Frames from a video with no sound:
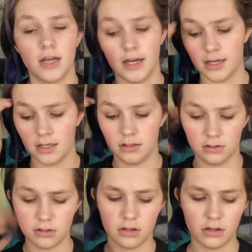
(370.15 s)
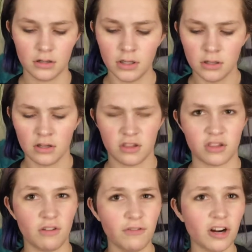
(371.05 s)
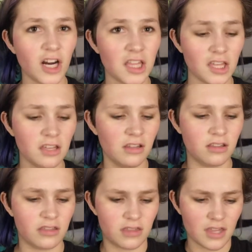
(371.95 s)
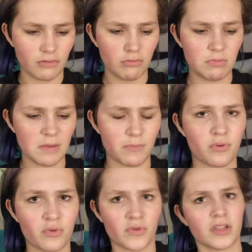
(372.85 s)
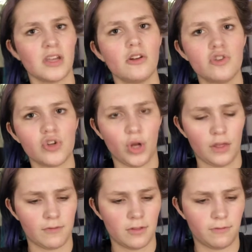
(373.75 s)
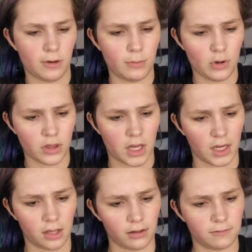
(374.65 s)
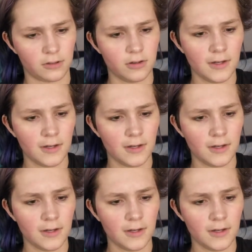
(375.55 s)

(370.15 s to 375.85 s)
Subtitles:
and so far I think this would be a pretty good choice for the free birthday gift.